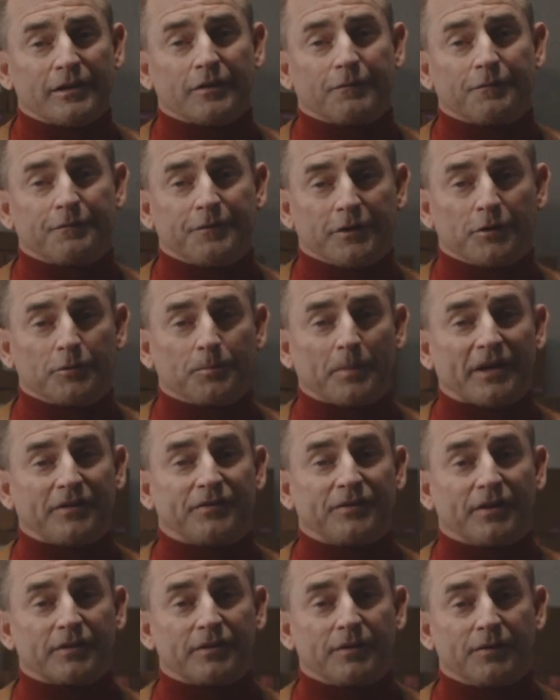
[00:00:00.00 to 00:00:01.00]
a
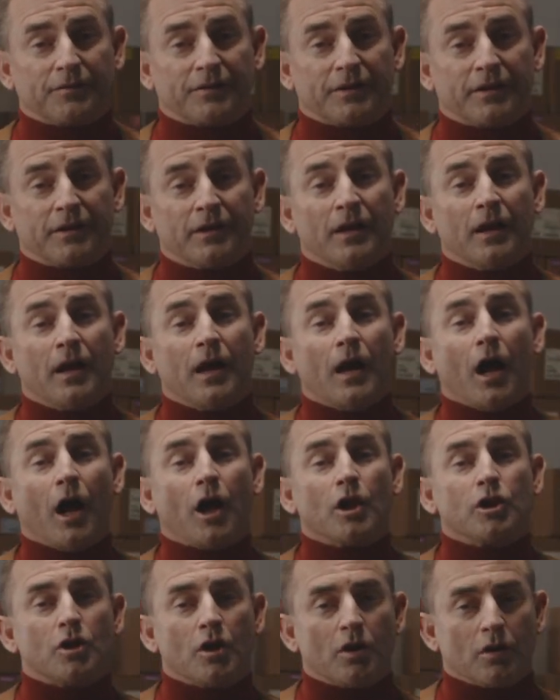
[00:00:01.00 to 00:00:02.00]
field-based activity are
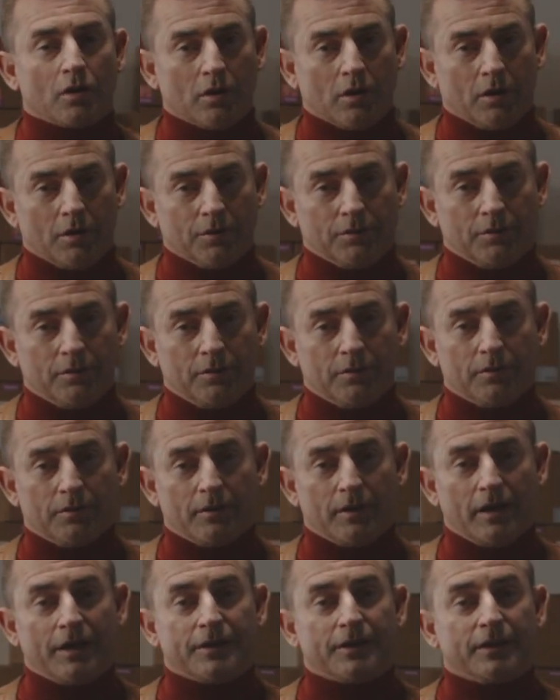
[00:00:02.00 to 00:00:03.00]
long gone,
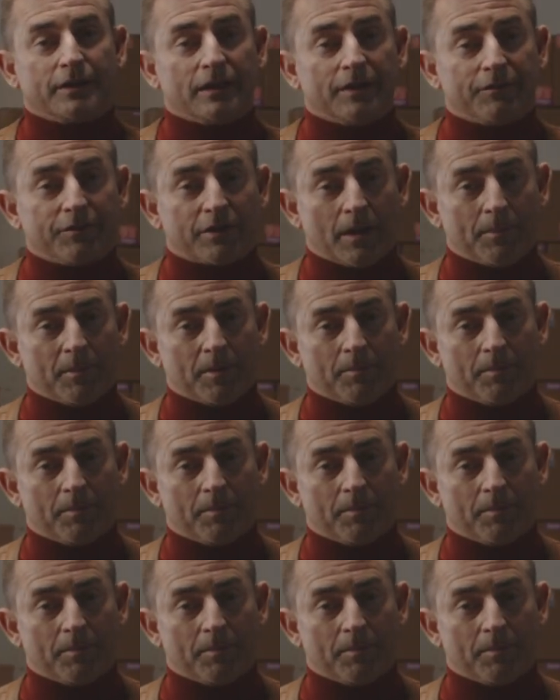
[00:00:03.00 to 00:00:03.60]
and they're never coming